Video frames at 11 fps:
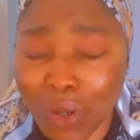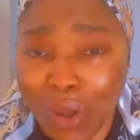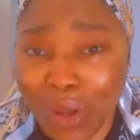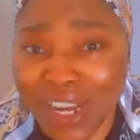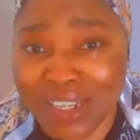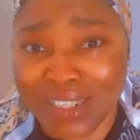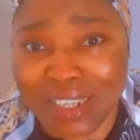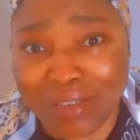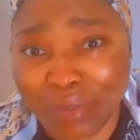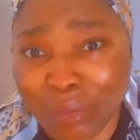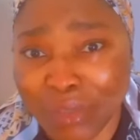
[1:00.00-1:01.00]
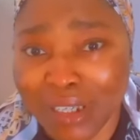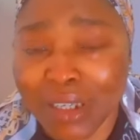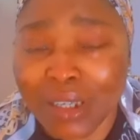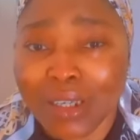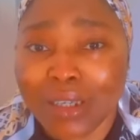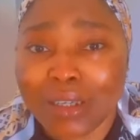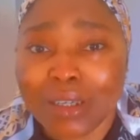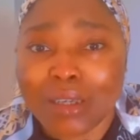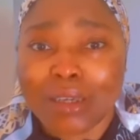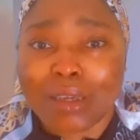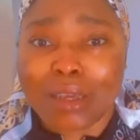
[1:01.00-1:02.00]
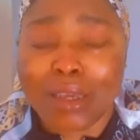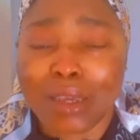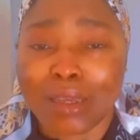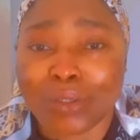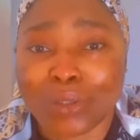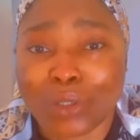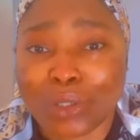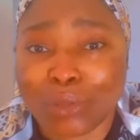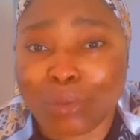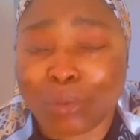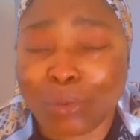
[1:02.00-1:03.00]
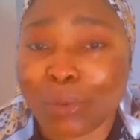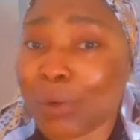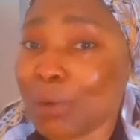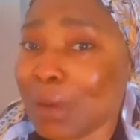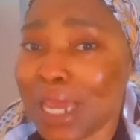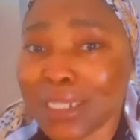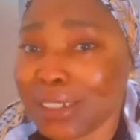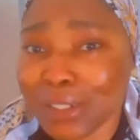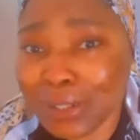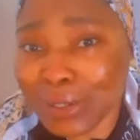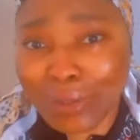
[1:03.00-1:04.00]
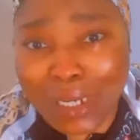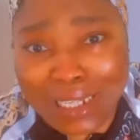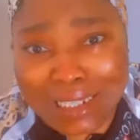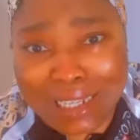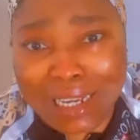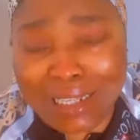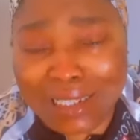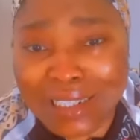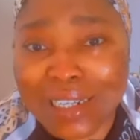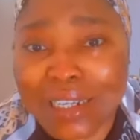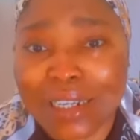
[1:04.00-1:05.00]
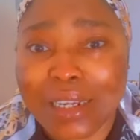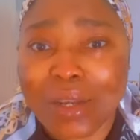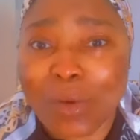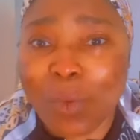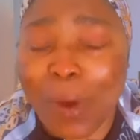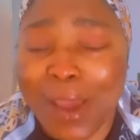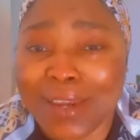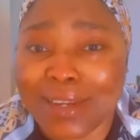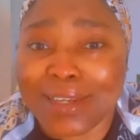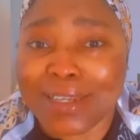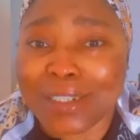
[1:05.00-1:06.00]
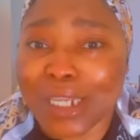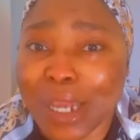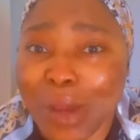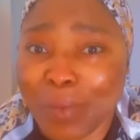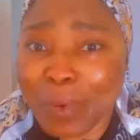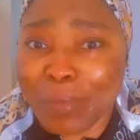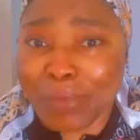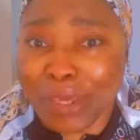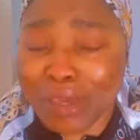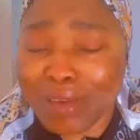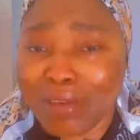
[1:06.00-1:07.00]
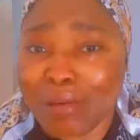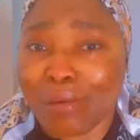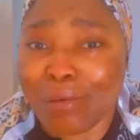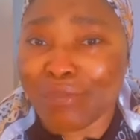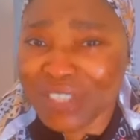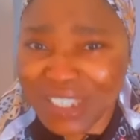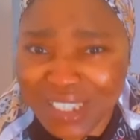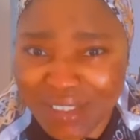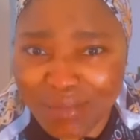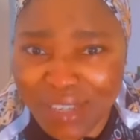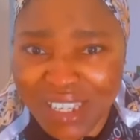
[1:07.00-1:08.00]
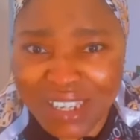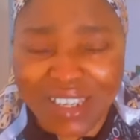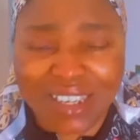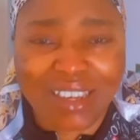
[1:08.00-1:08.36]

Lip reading: God has saved me. And to those people who I did not understand why they didn't check up on me or visit me,